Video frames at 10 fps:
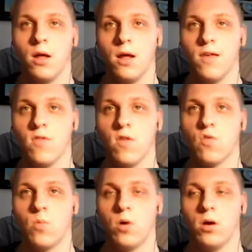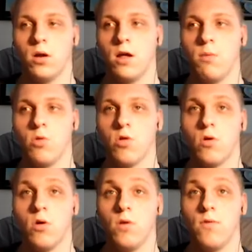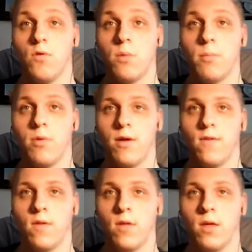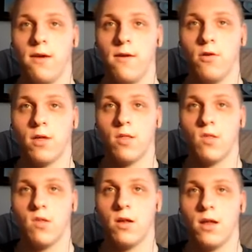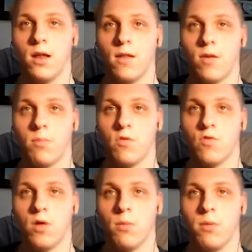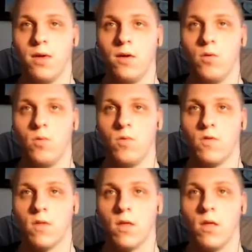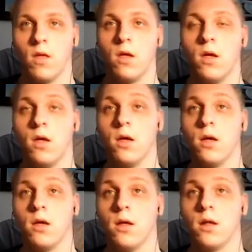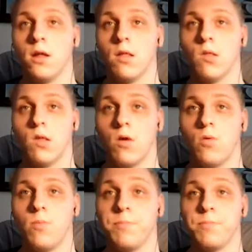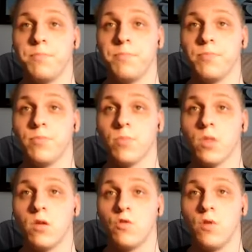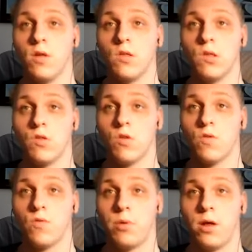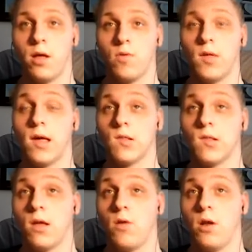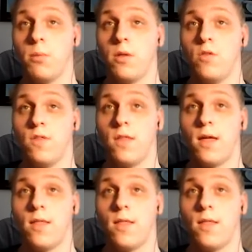is this one. I'm sure all of you remember it. Here you can see the data type string being used. So, strings is just for printing out text. I already mentioned that.